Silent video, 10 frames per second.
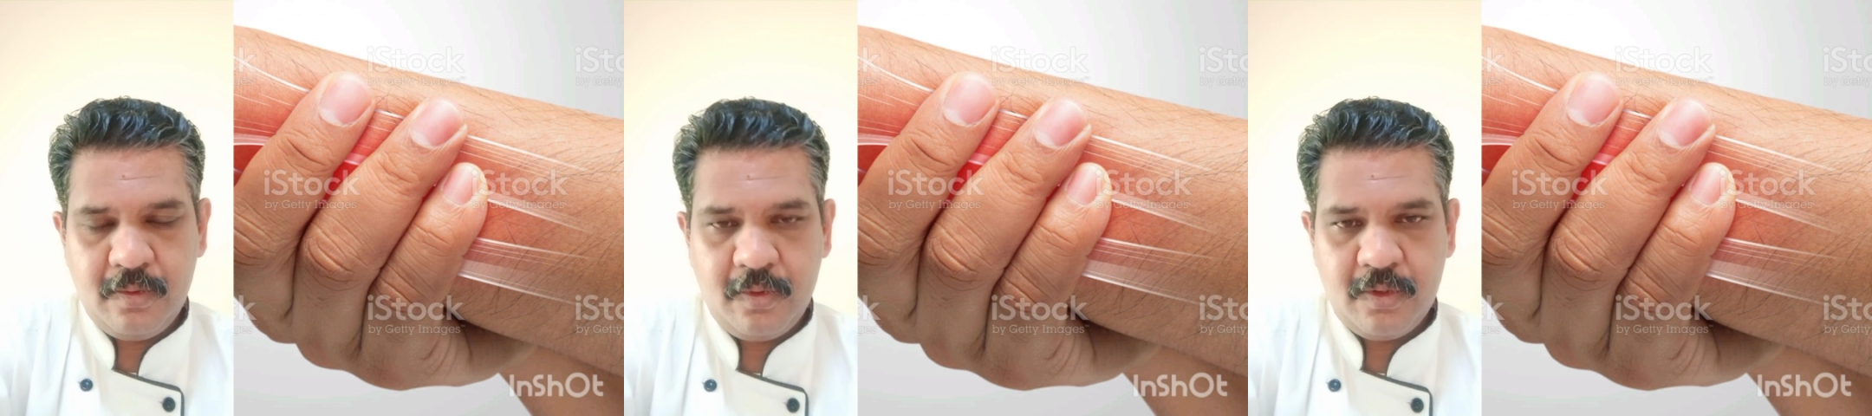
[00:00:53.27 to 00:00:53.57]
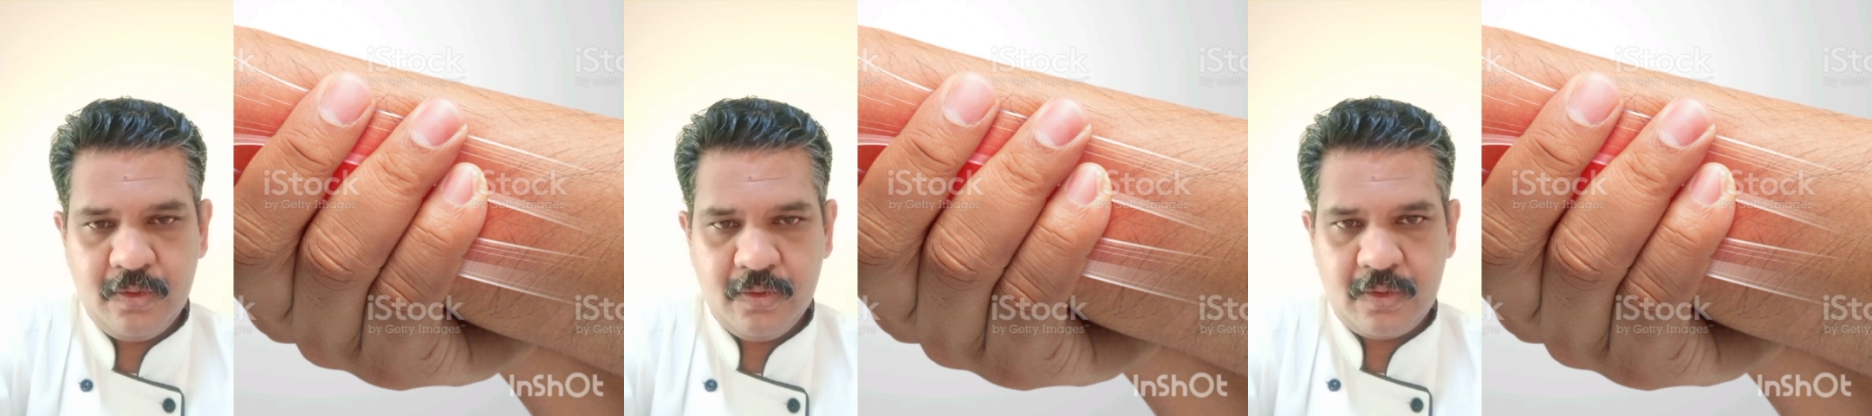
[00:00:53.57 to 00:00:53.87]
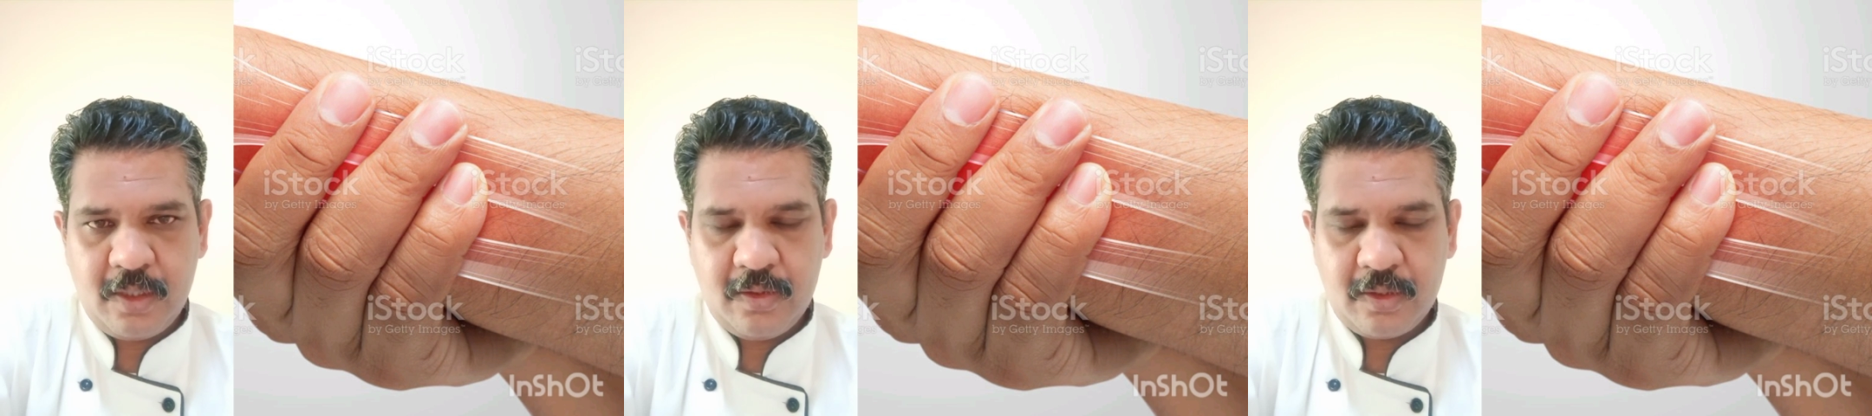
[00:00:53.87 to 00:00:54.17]
Once you
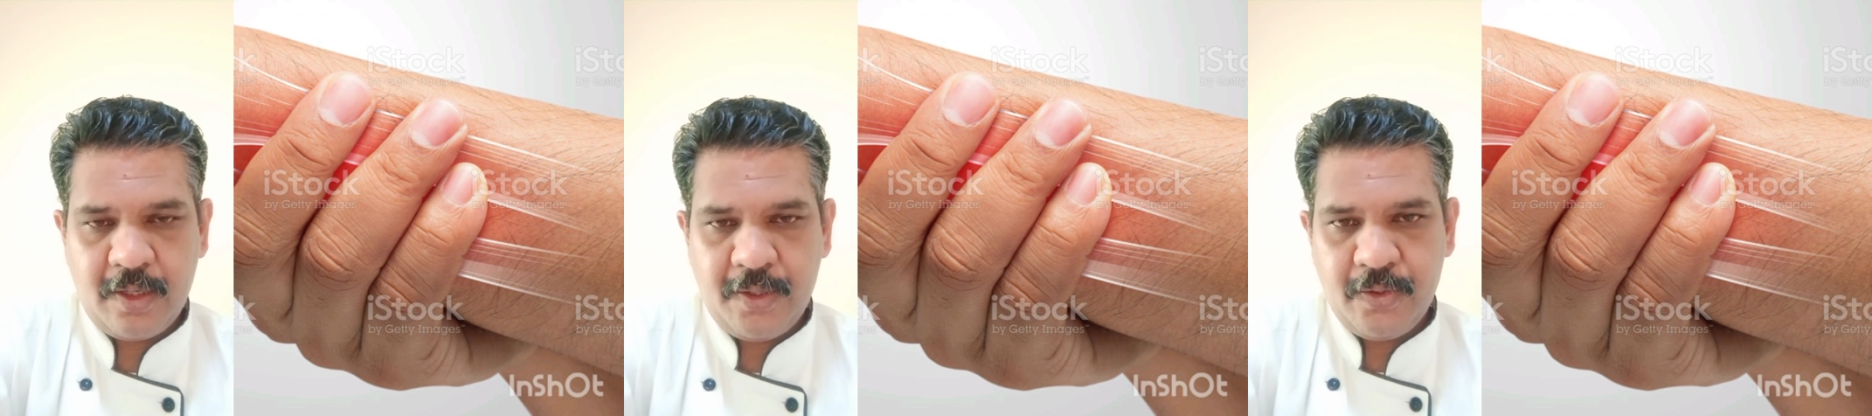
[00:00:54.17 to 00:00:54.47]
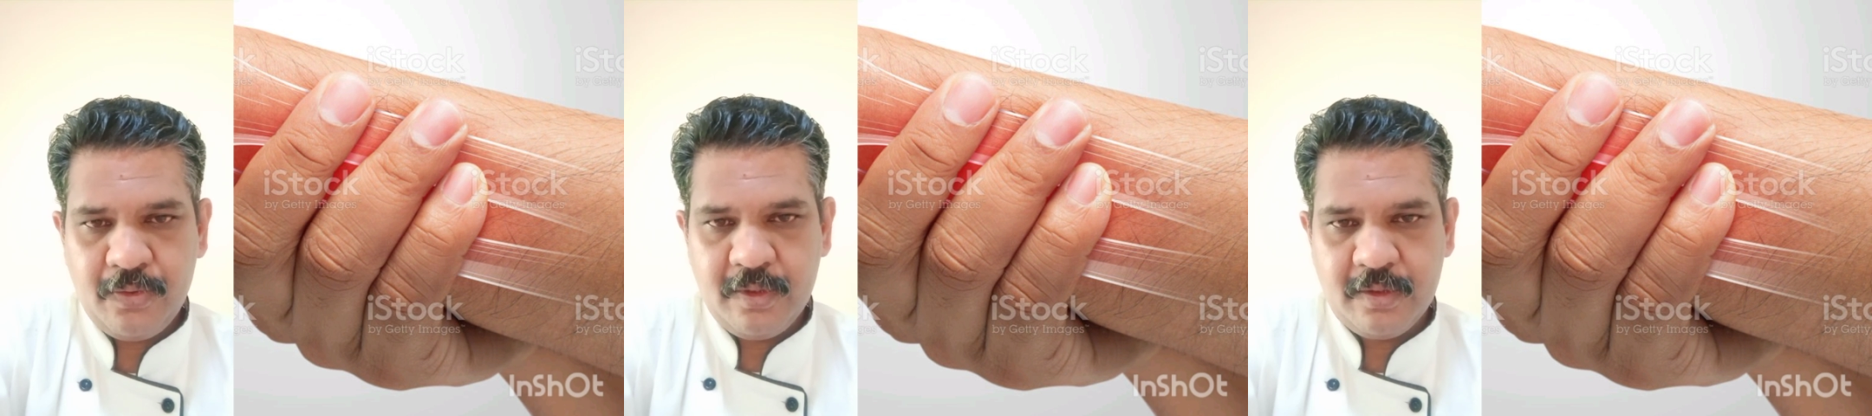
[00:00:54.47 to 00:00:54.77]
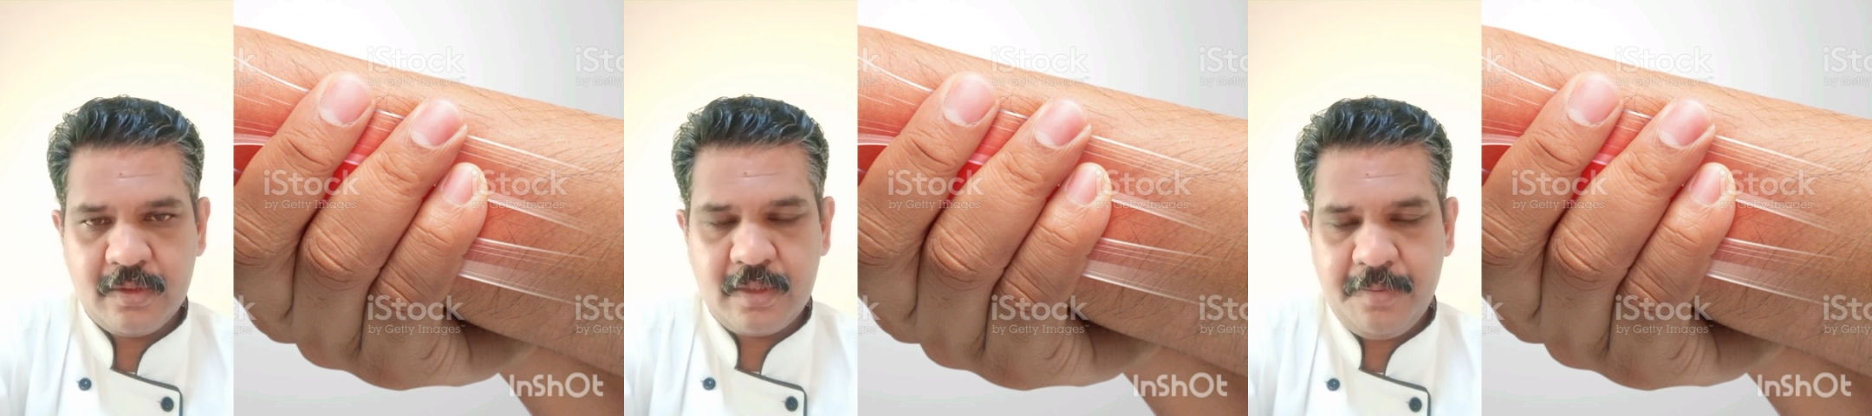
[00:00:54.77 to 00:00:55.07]
start to continue
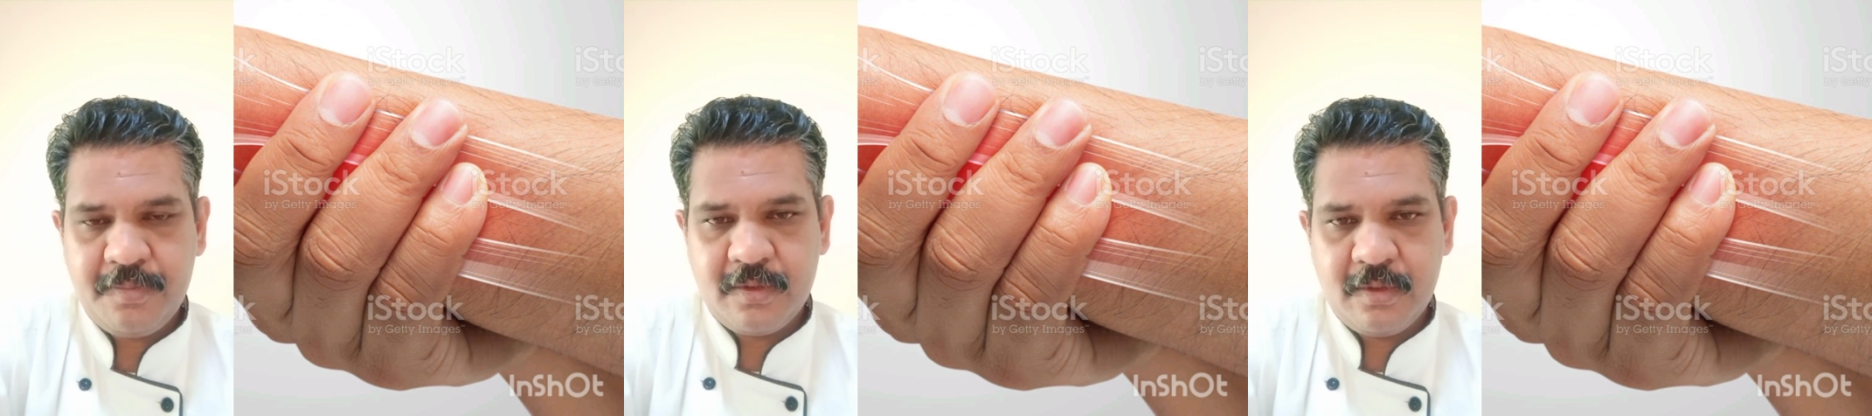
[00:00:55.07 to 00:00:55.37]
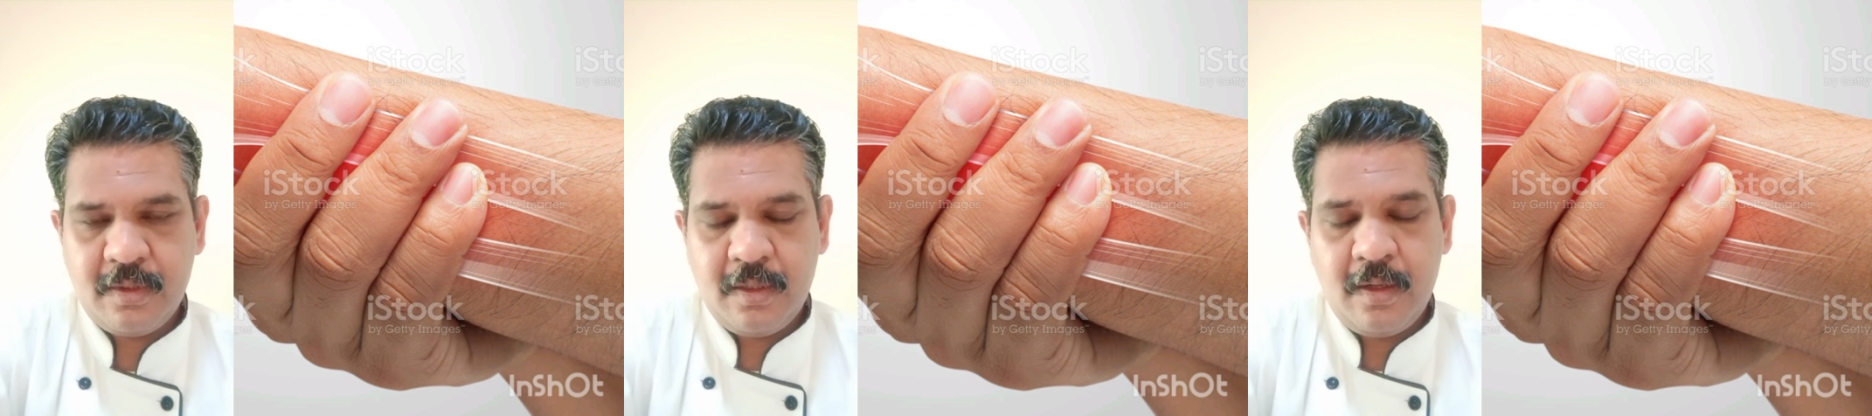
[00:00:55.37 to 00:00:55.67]
these steps,